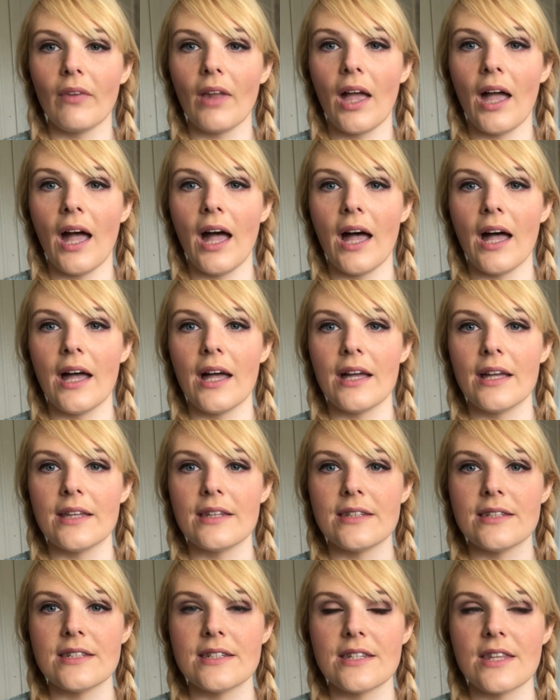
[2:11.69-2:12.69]

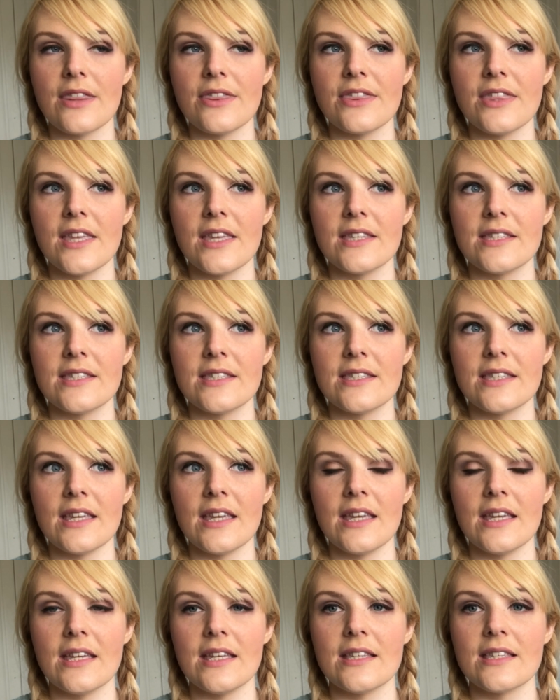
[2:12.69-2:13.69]
and this
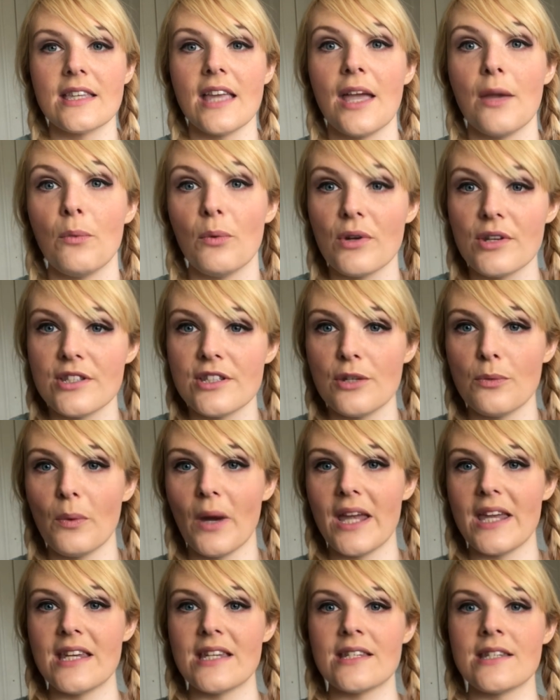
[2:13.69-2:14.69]
is a worsted
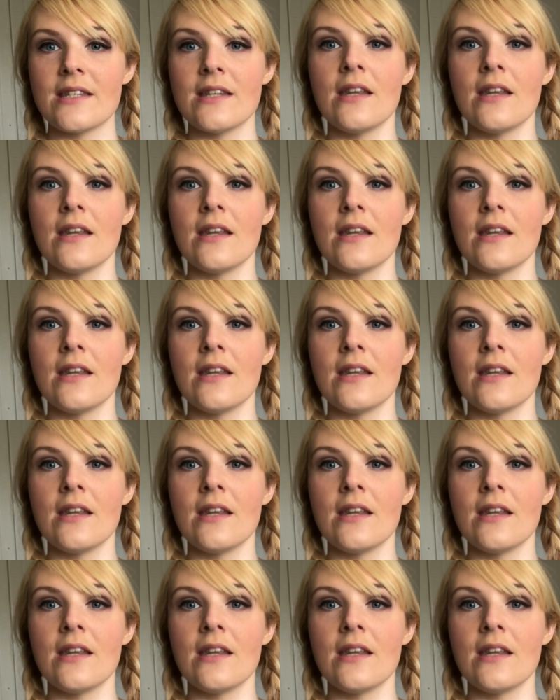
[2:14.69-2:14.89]
weight